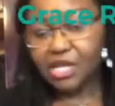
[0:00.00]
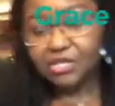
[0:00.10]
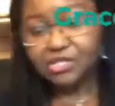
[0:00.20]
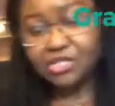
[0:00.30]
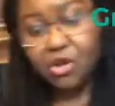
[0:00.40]

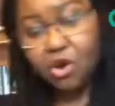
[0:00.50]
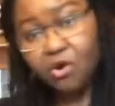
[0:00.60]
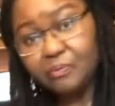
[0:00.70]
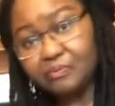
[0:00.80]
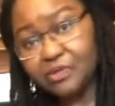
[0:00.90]

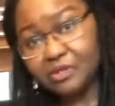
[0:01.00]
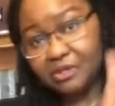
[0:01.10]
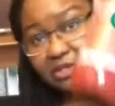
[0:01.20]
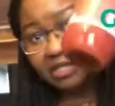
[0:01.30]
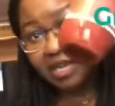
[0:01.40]
So
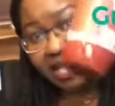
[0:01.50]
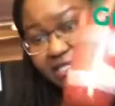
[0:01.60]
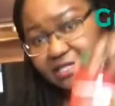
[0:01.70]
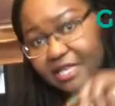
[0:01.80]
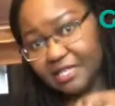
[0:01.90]
the
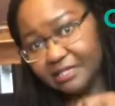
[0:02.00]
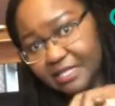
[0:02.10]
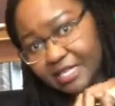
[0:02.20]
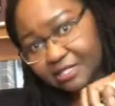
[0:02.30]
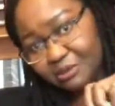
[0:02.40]
next thing,
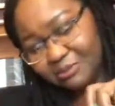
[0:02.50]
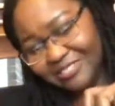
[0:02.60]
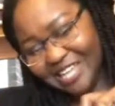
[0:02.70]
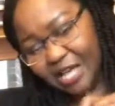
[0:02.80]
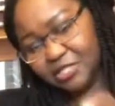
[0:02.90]
let's open
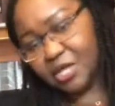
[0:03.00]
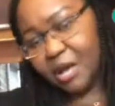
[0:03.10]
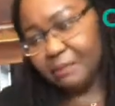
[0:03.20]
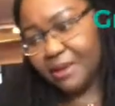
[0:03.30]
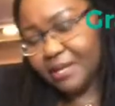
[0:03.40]
that
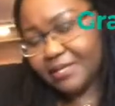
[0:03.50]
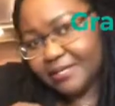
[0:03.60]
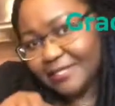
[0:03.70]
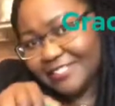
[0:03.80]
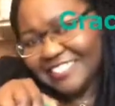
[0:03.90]
top
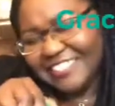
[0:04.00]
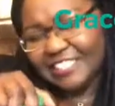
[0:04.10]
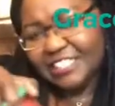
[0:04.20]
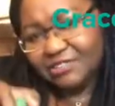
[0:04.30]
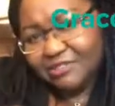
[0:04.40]

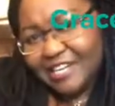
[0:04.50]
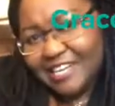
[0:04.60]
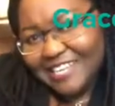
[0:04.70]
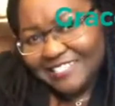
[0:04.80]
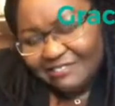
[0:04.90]
if I
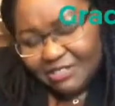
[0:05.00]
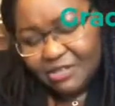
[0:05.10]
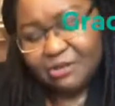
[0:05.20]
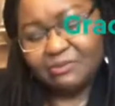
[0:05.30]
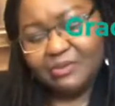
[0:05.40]
can.
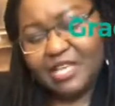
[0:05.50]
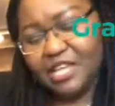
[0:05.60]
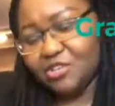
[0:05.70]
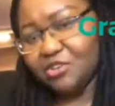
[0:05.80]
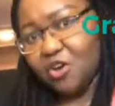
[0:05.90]
Oh, there
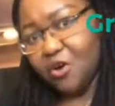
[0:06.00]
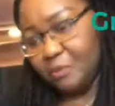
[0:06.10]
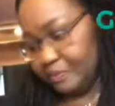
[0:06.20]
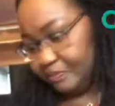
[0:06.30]
you go.